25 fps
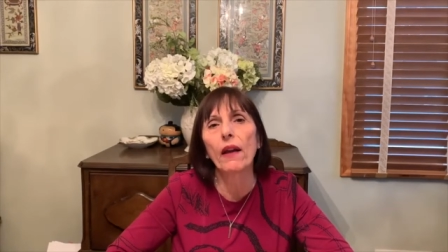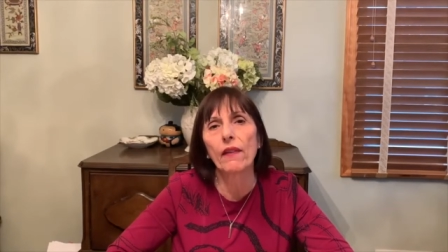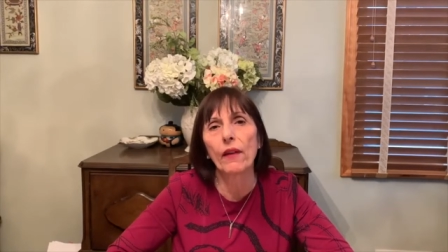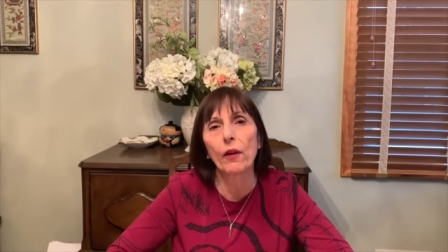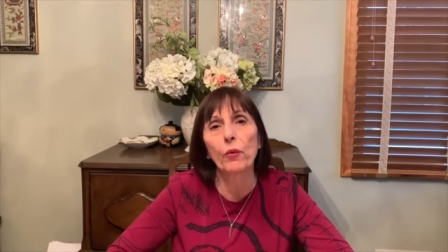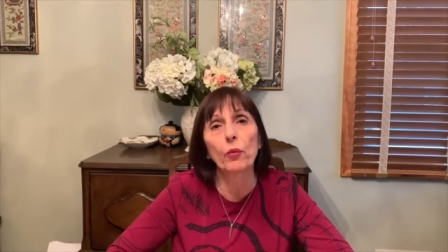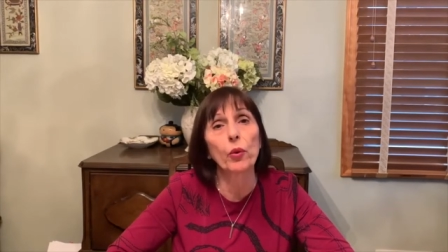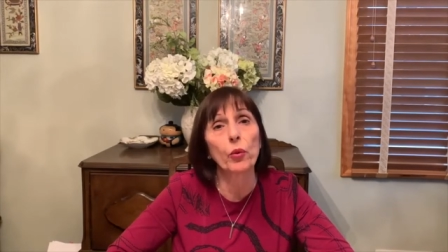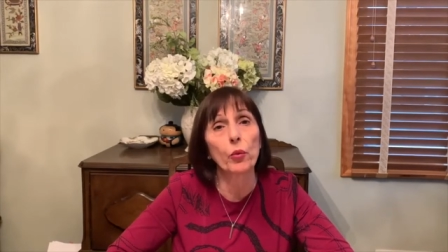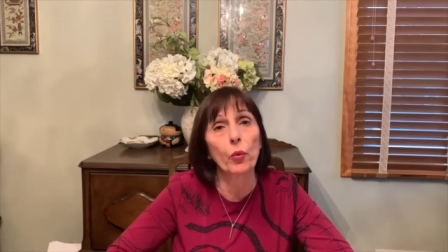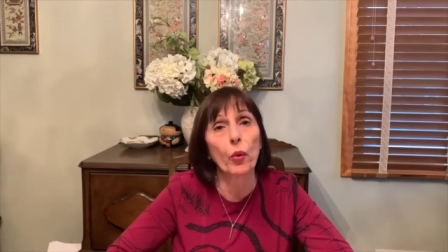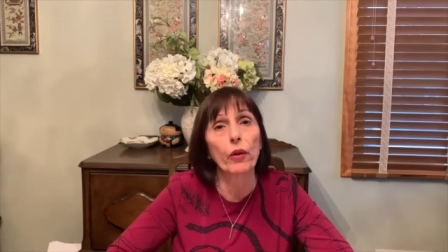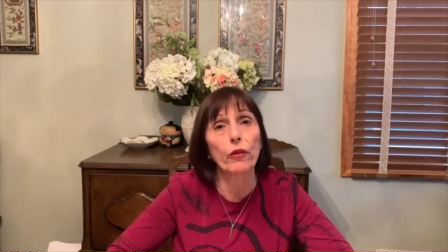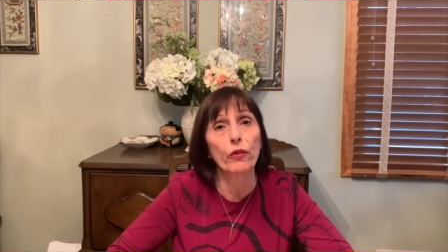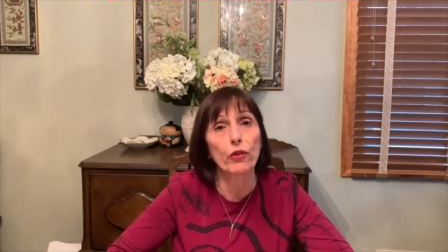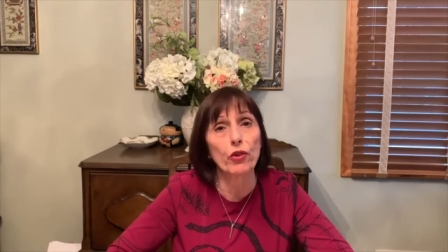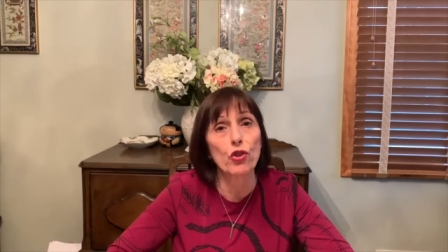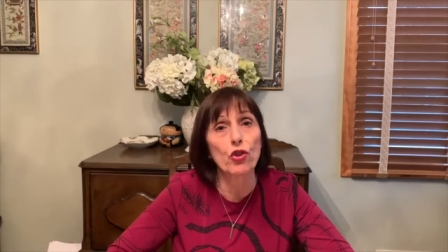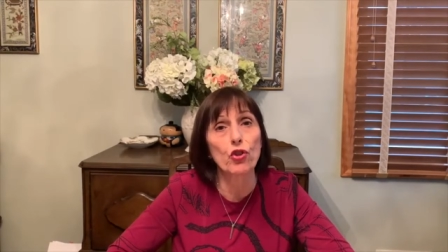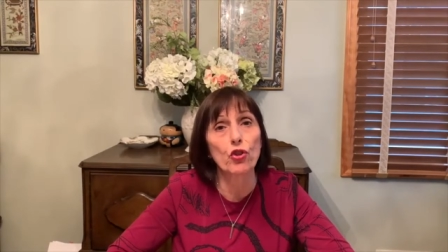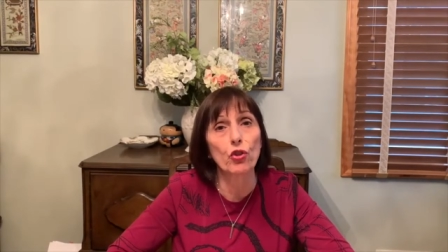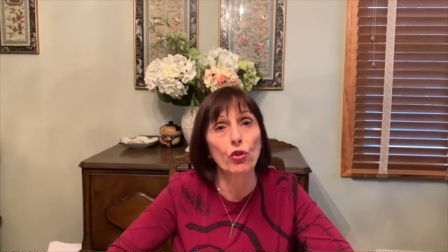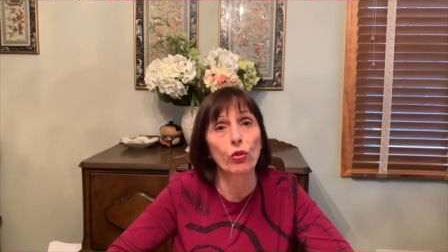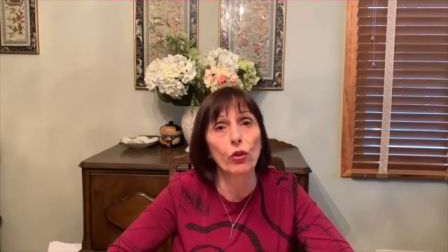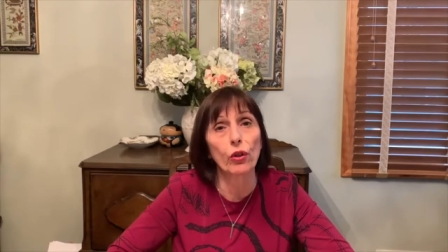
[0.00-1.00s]
that we weren't
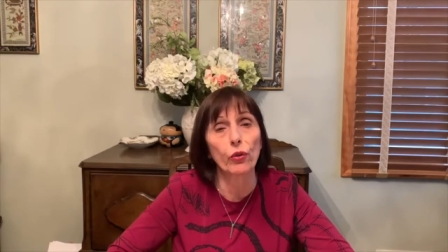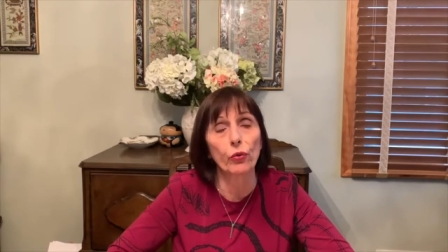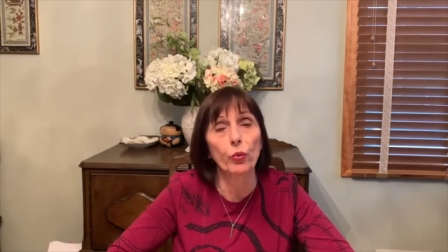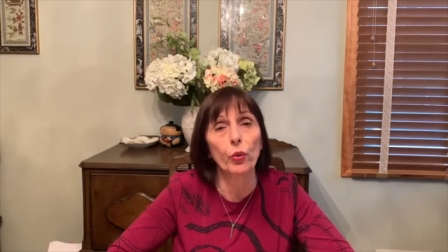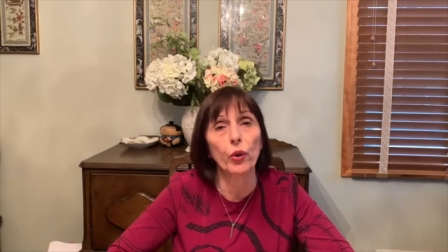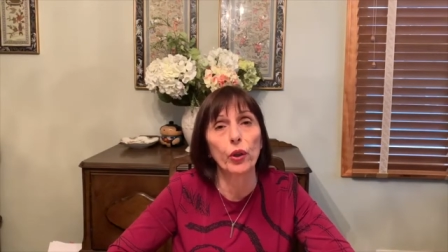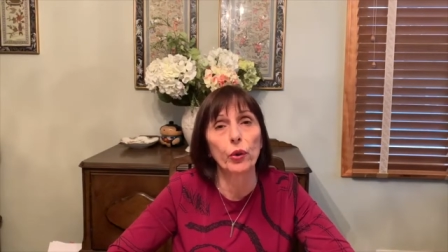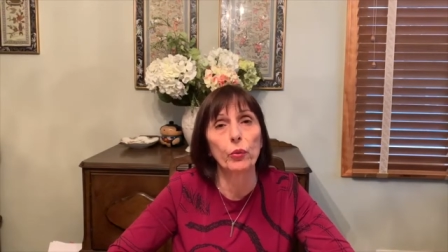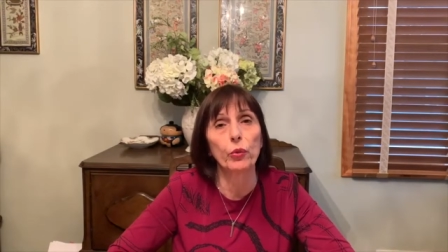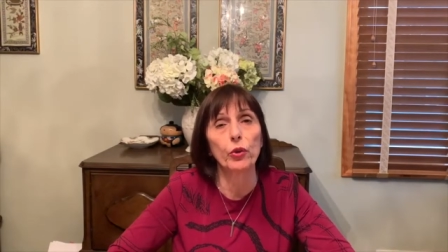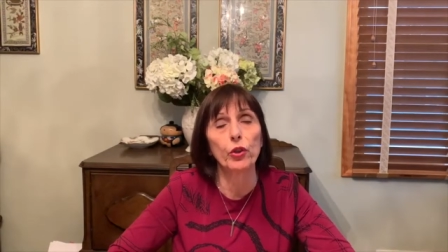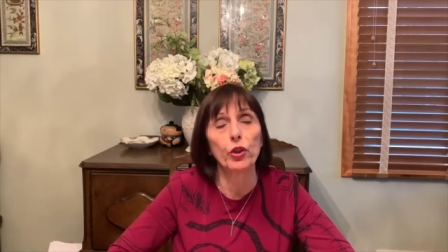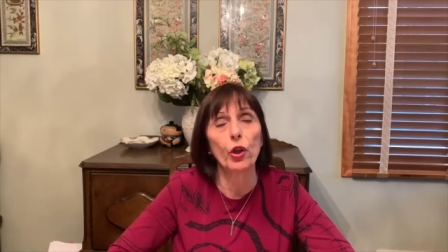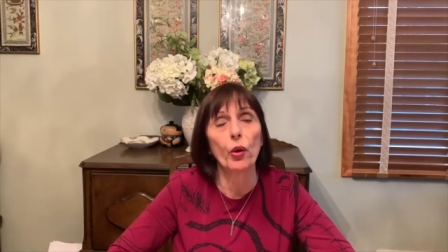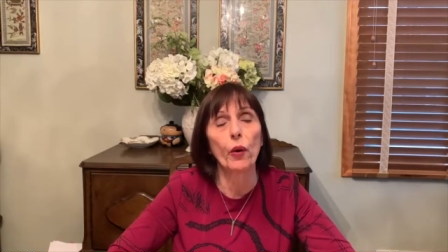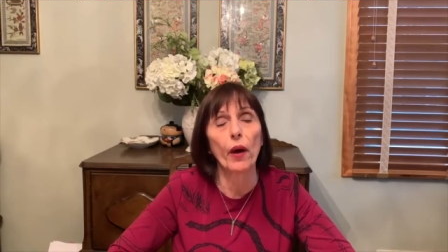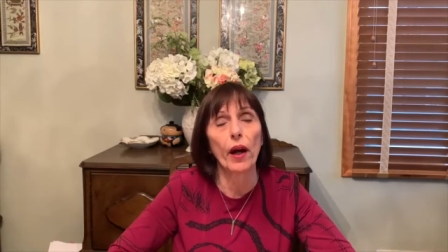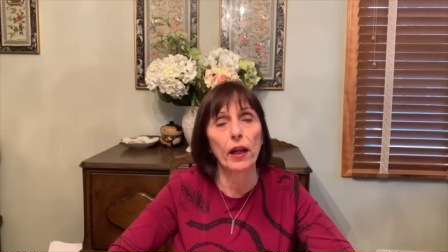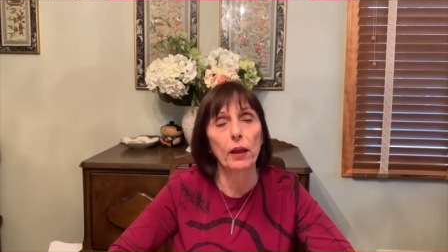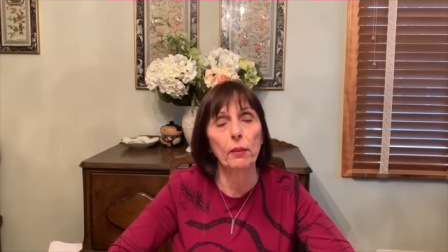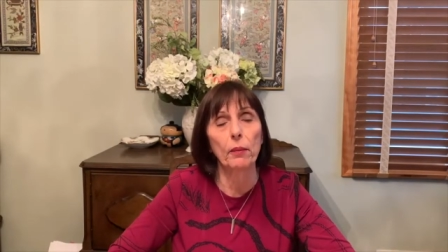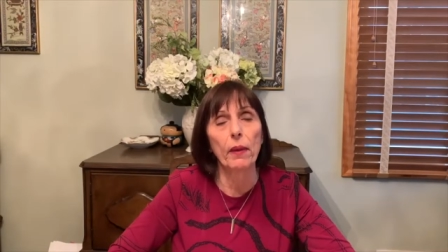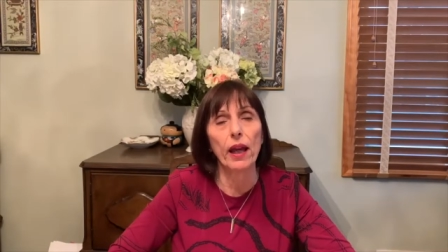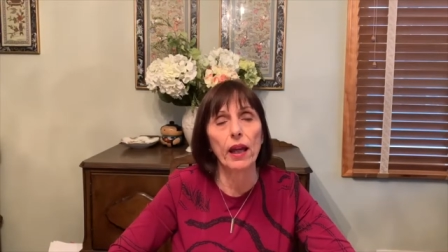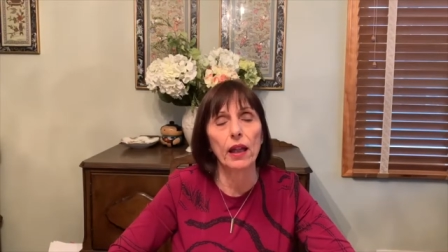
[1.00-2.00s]
sure if we would know how
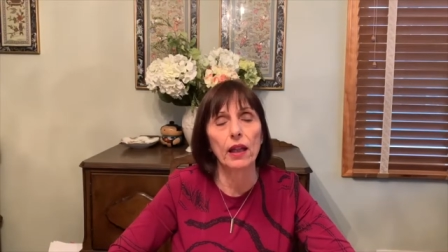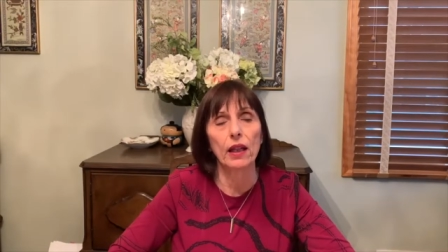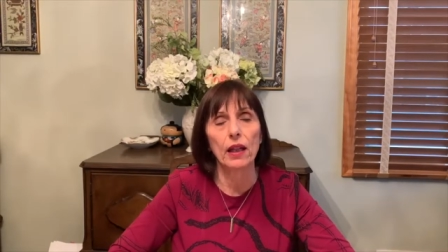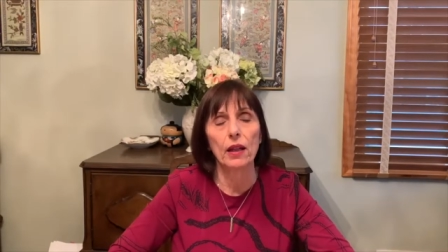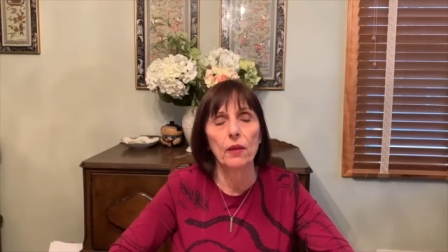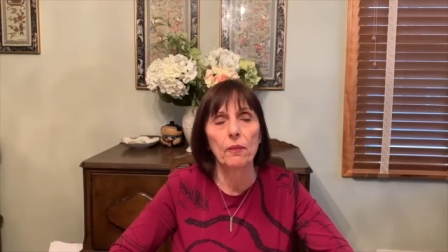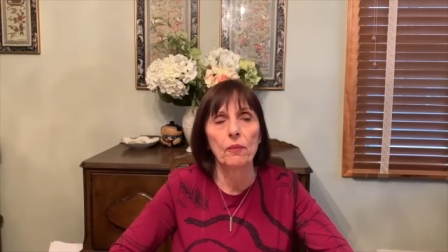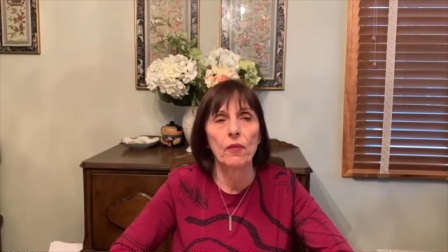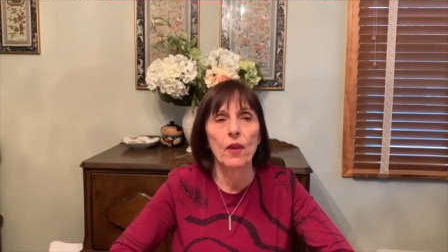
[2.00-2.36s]
to make.